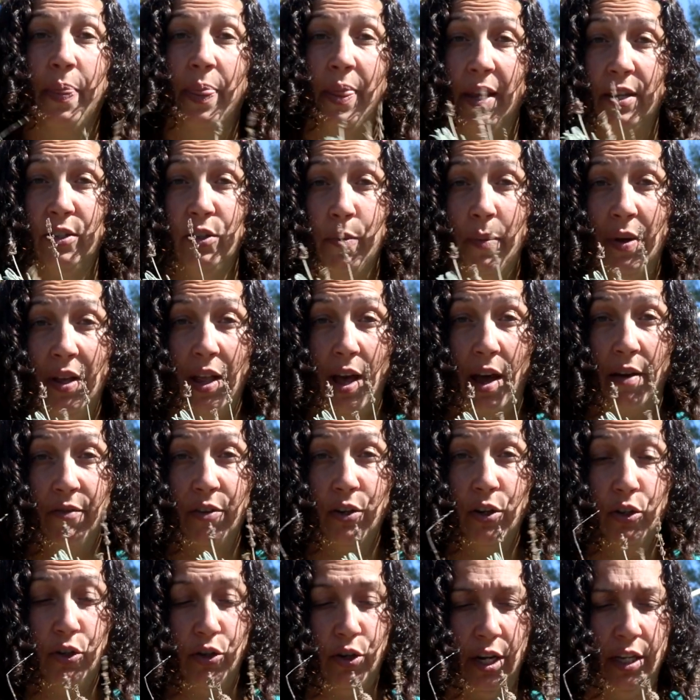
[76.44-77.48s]
These are my
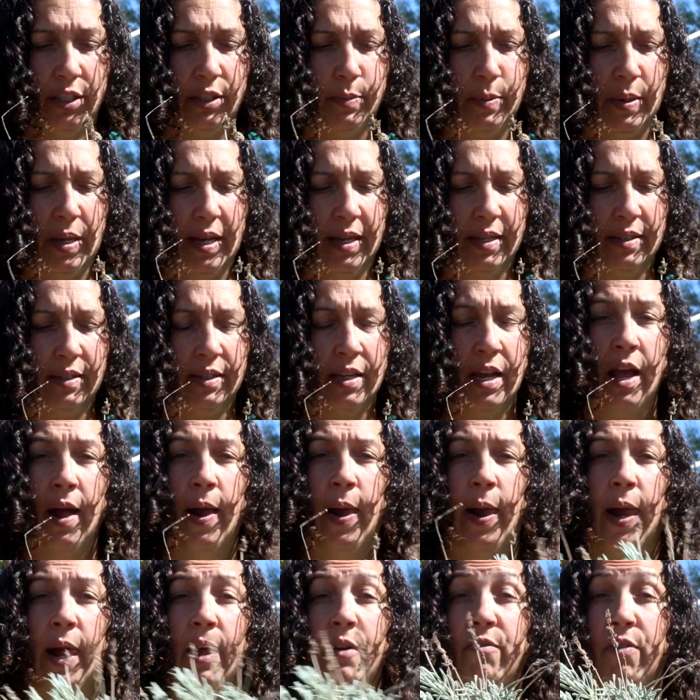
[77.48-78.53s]
lavender transplants
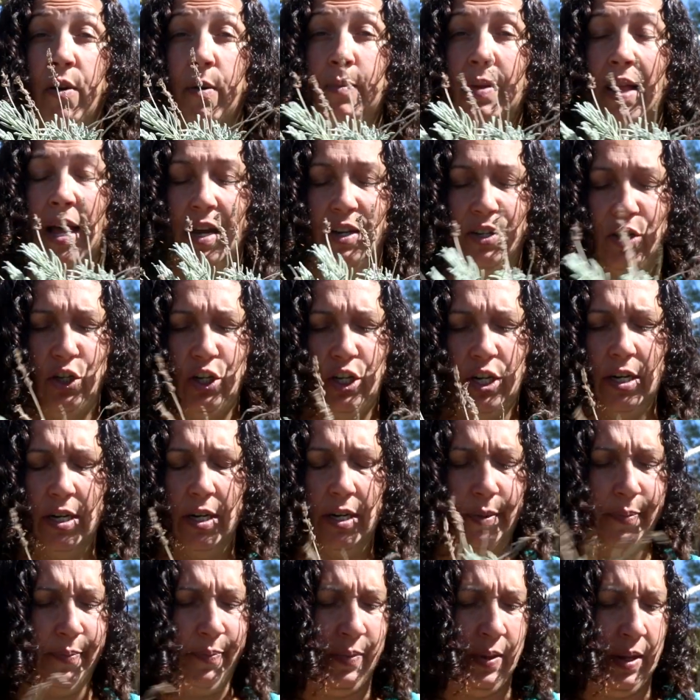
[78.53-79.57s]
from last year.
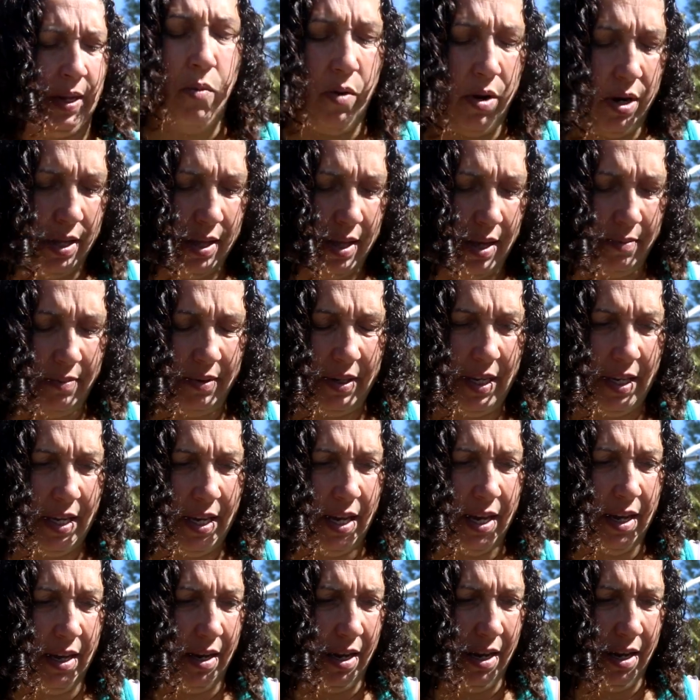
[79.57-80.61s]
I wanted them to
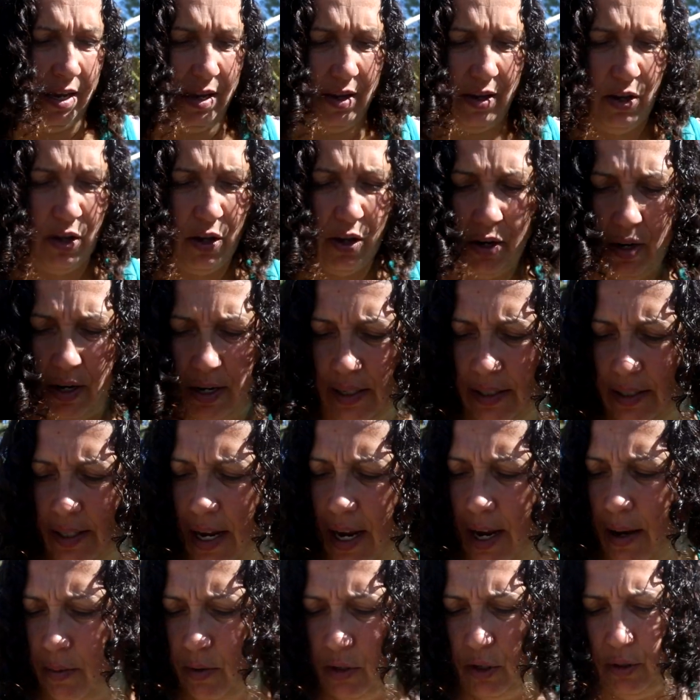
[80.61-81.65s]
get good and
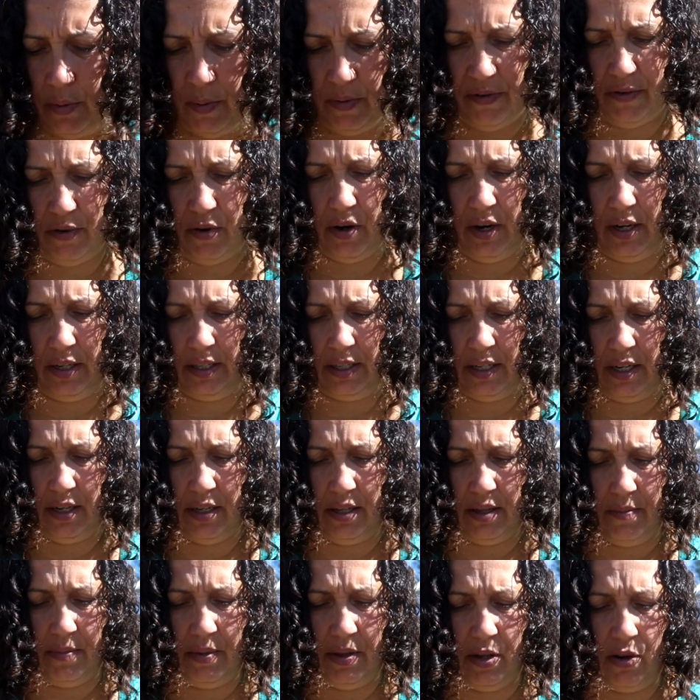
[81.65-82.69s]
established before I
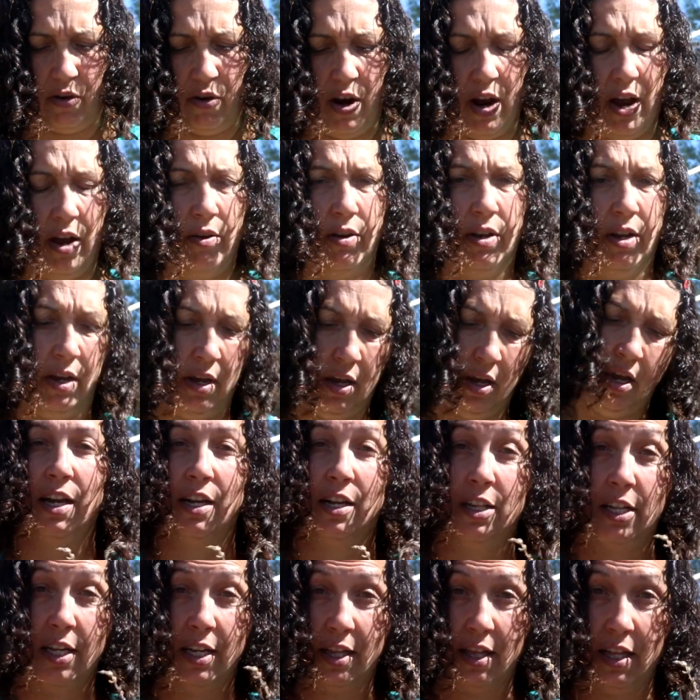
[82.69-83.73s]
stuck them in the ground. I
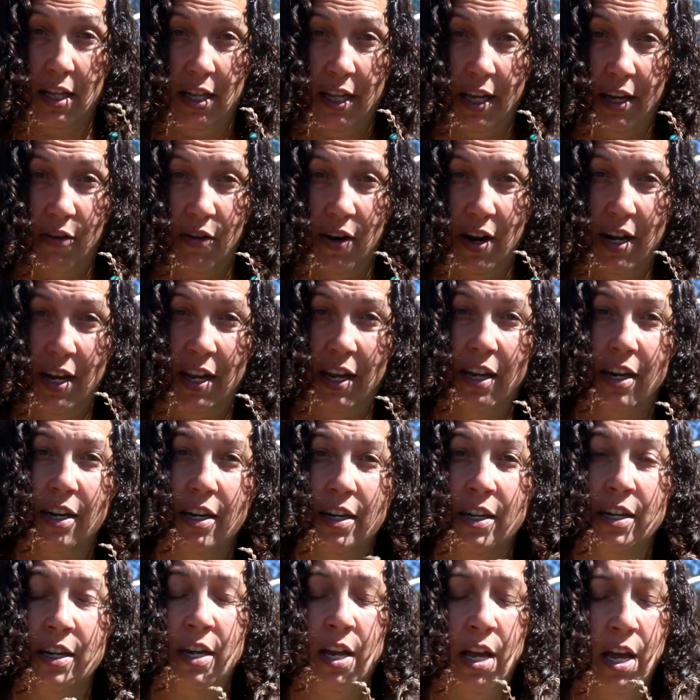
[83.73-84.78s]
click the link right
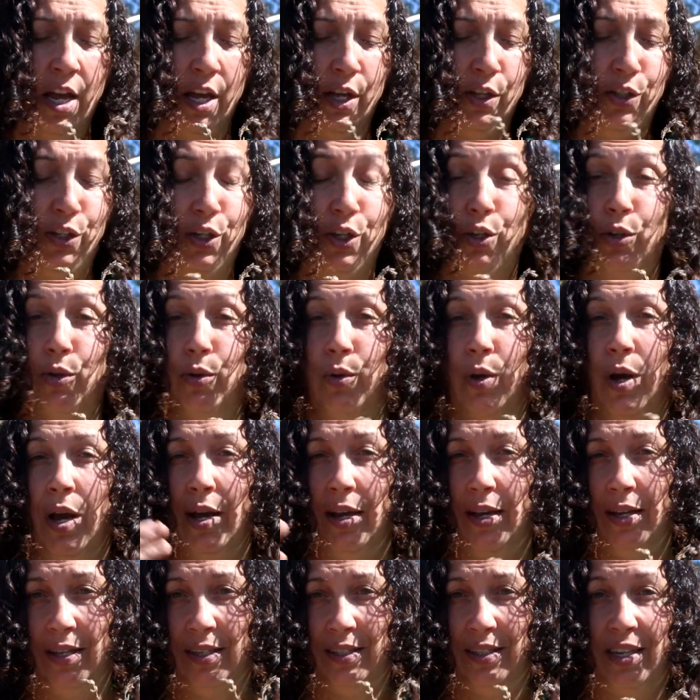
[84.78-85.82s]
here to
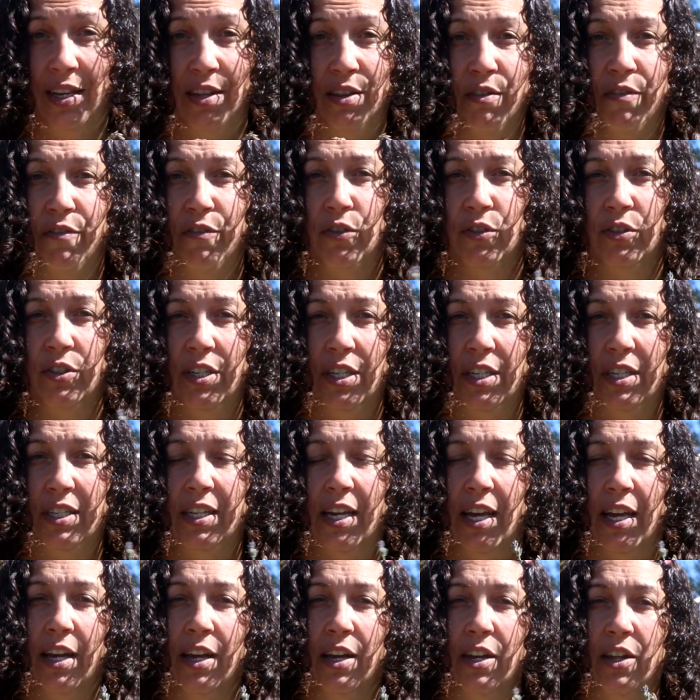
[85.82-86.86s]
see the full
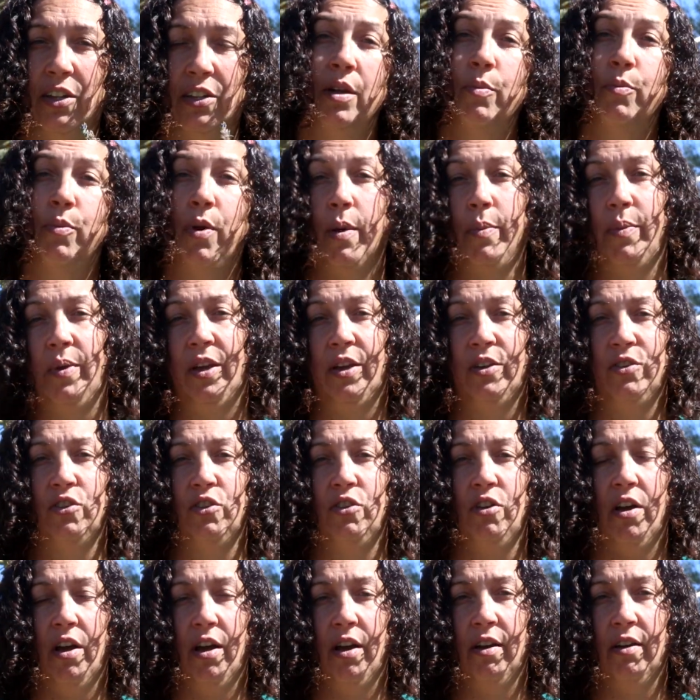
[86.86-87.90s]
detailed
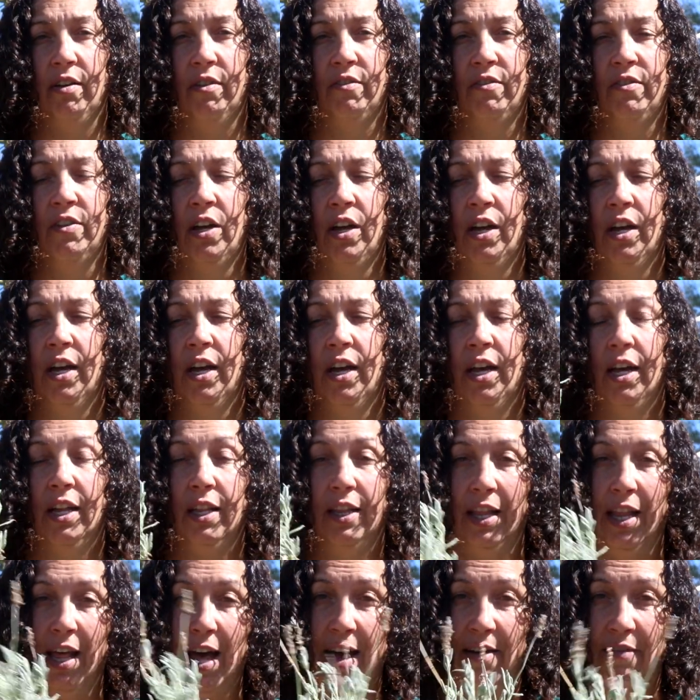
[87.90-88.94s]
propagation of
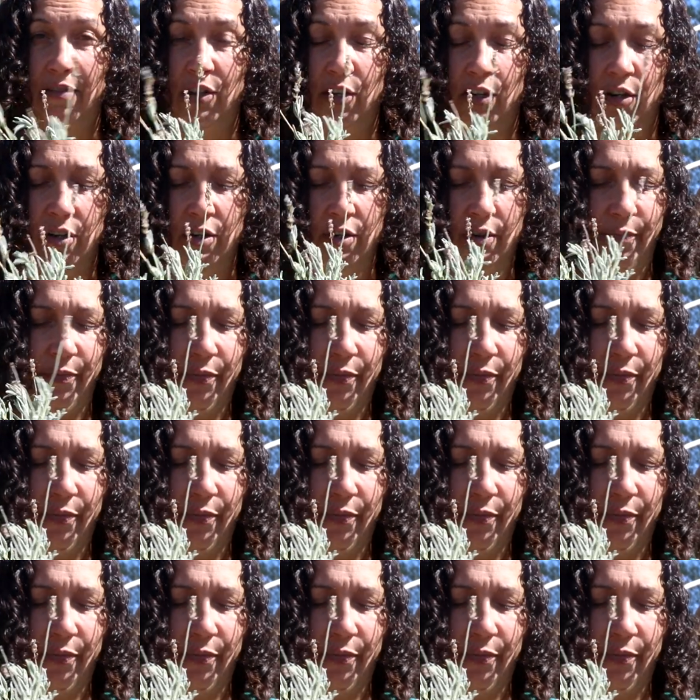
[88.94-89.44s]
lavender.